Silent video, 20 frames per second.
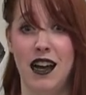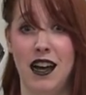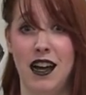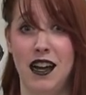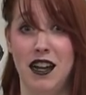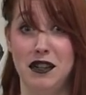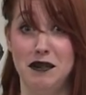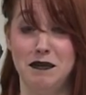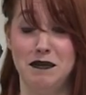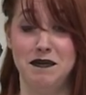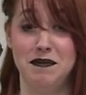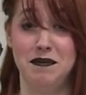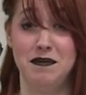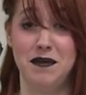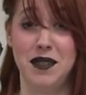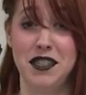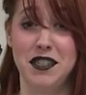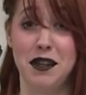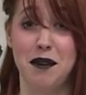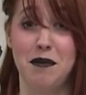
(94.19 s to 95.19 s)
Um,
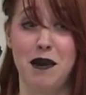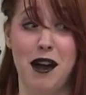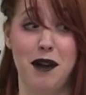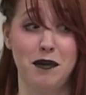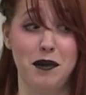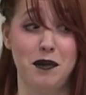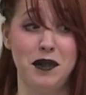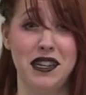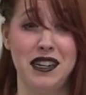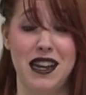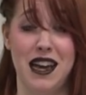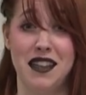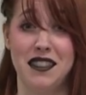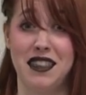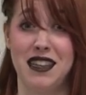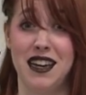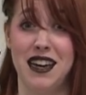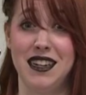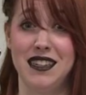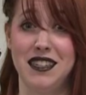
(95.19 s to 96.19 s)
these are probably
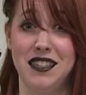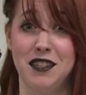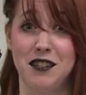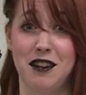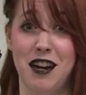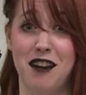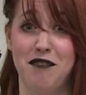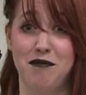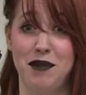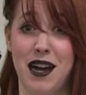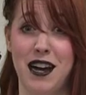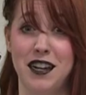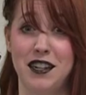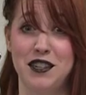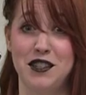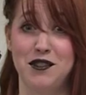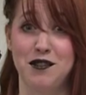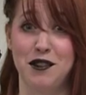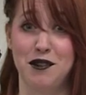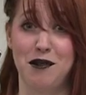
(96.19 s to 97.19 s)
not the ideal craft
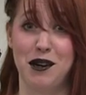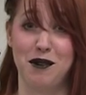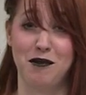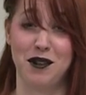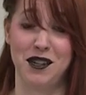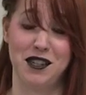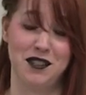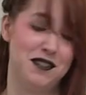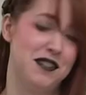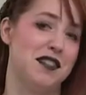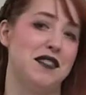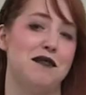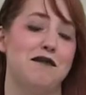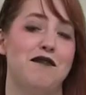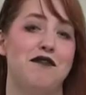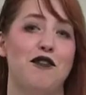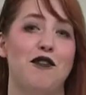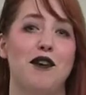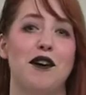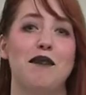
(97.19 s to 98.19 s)
pliers for what we're using them
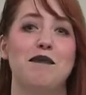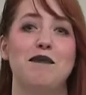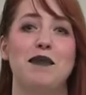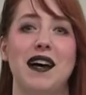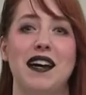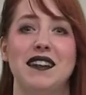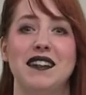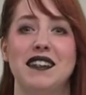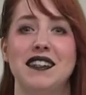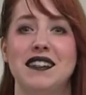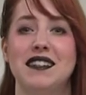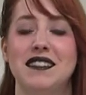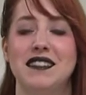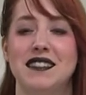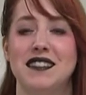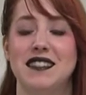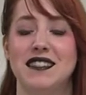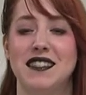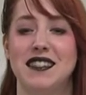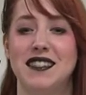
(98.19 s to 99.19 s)
for, but
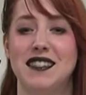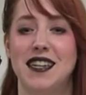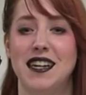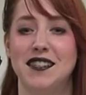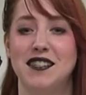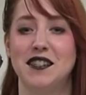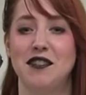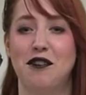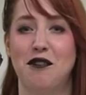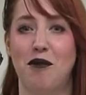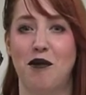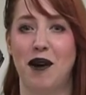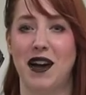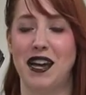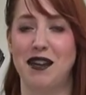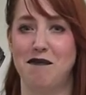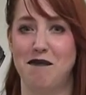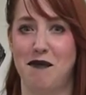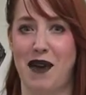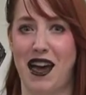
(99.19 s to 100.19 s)
since it doesn't
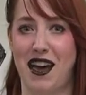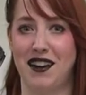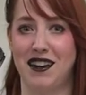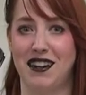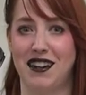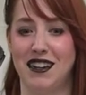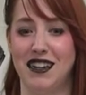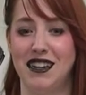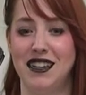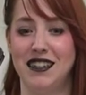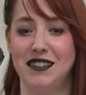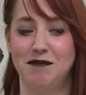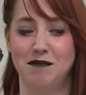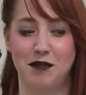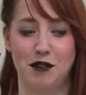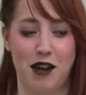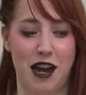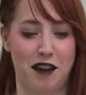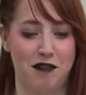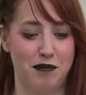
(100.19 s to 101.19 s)
quite matter,
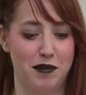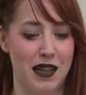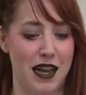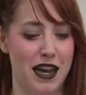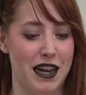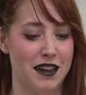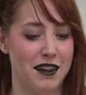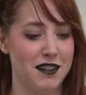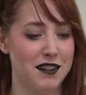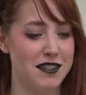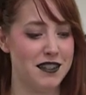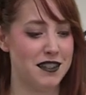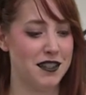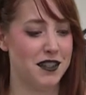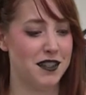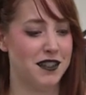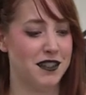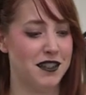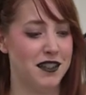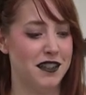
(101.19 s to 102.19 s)
craft pliers
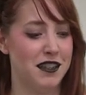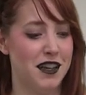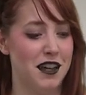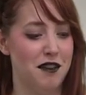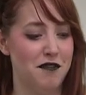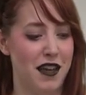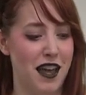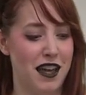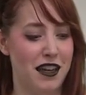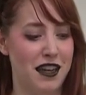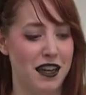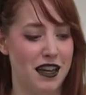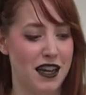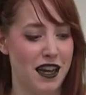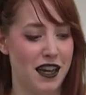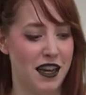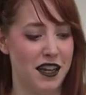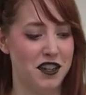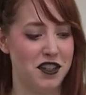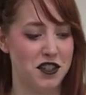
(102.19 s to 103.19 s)
of any
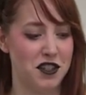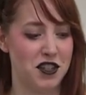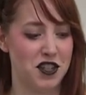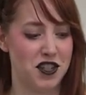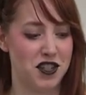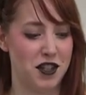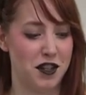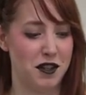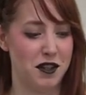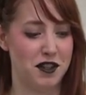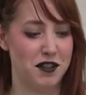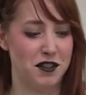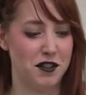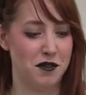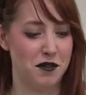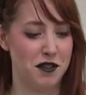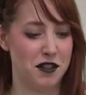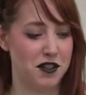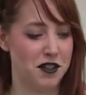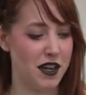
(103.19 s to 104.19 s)
kind should
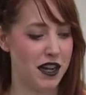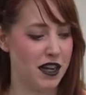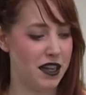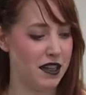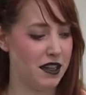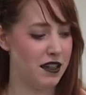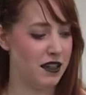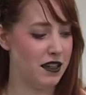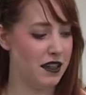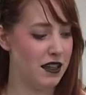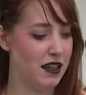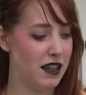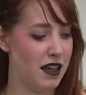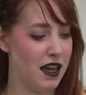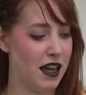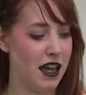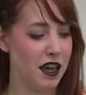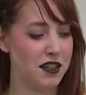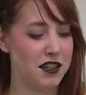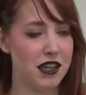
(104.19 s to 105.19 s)
do the trick.
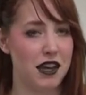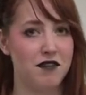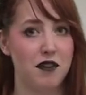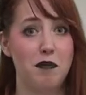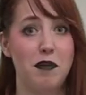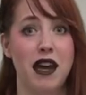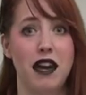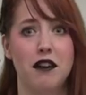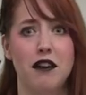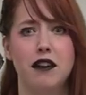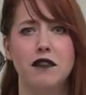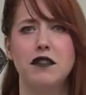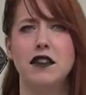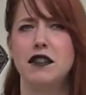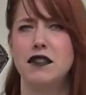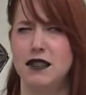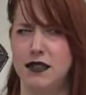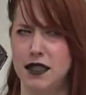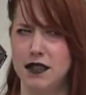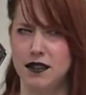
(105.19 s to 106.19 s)
I also have a pair of
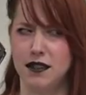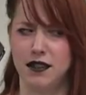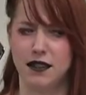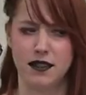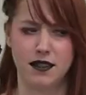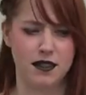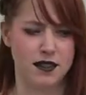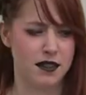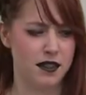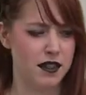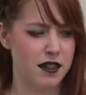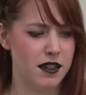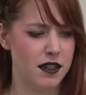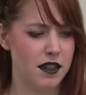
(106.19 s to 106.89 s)
scissors,